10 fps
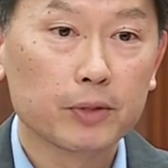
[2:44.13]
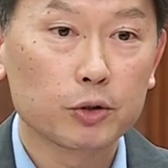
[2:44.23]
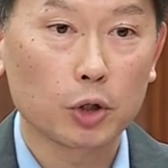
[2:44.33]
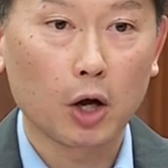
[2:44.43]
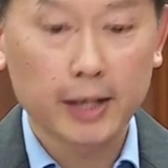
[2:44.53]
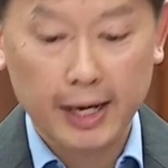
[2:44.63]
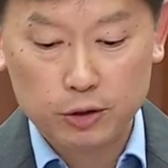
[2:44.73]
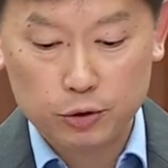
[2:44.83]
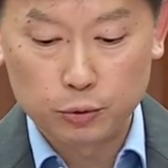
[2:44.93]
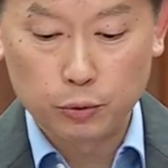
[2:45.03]
to
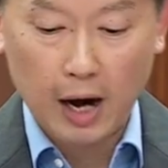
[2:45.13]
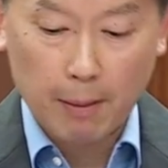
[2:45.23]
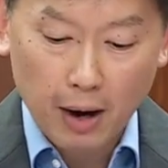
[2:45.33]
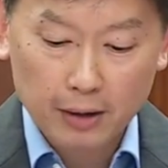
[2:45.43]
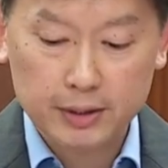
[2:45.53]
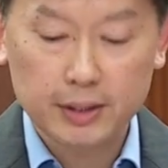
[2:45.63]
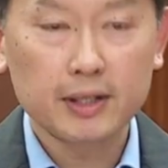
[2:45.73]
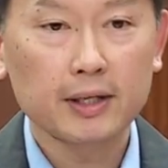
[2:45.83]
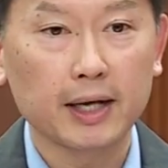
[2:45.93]
connect to MRT